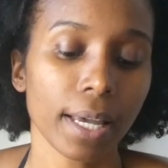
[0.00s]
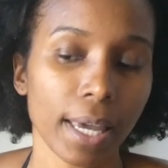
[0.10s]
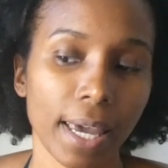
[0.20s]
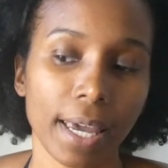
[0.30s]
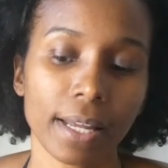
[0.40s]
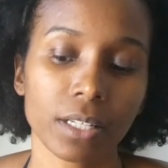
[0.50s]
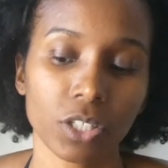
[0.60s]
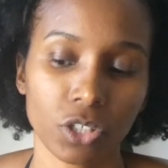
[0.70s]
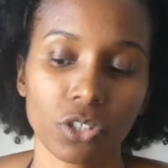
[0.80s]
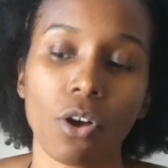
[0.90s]
And
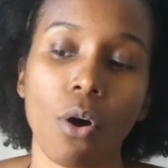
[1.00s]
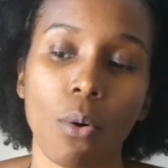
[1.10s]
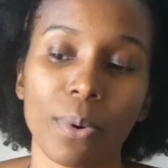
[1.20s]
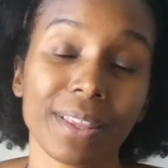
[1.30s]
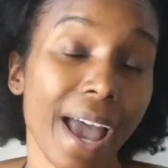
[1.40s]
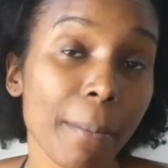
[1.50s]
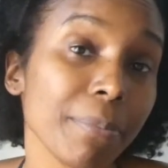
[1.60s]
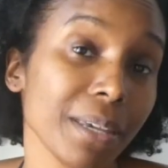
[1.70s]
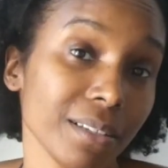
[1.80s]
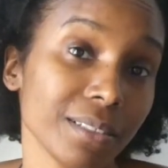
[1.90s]
so with that
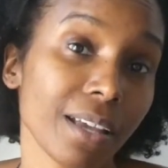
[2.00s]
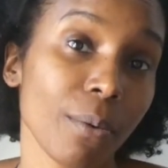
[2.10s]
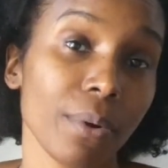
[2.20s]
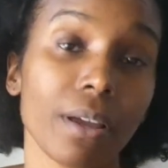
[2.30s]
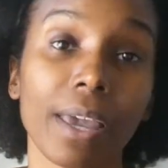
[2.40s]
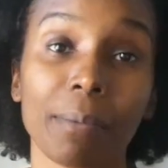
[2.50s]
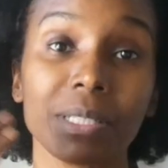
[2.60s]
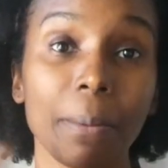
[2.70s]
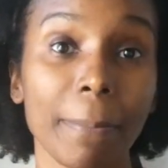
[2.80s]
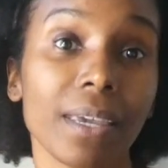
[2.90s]
being said, when it came
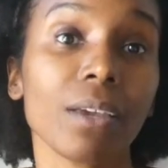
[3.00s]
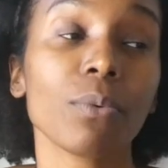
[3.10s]
to me,